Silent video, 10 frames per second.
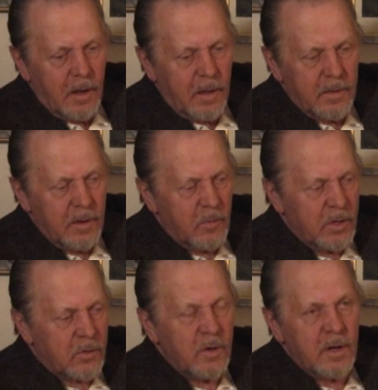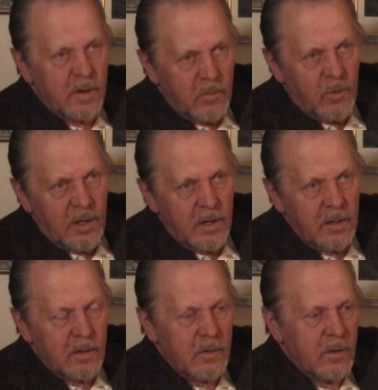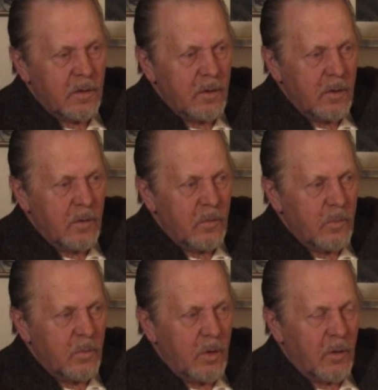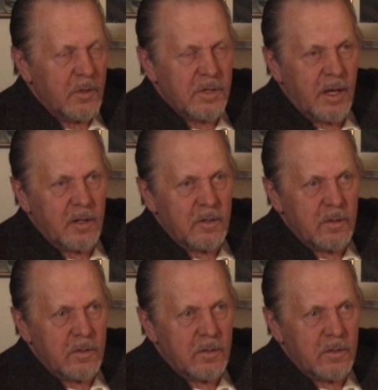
I think we treated them well. We always had